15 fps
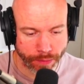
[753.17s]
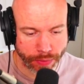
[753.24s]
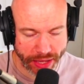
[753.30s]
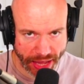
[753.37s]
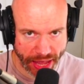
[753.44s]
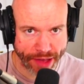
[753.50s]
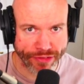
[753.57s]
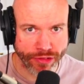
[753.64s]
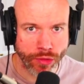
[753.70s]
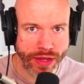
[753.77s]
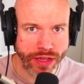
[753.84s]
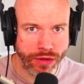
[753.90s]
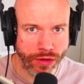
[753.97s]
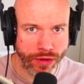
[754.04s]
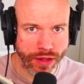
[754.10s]
Be careful
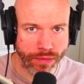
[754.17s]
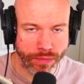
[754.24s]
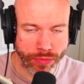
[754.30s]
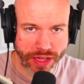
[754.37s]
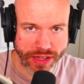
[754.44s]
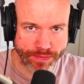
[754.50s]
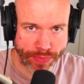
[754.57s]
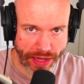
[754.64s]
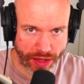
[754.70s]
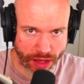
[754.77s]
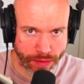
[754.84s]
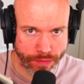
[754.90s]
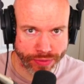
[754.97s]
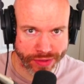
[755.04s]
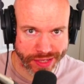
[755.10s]
when you look at these big
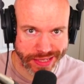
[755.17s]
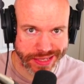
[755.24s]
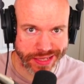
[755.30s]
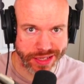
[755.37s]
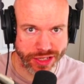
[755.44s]
companies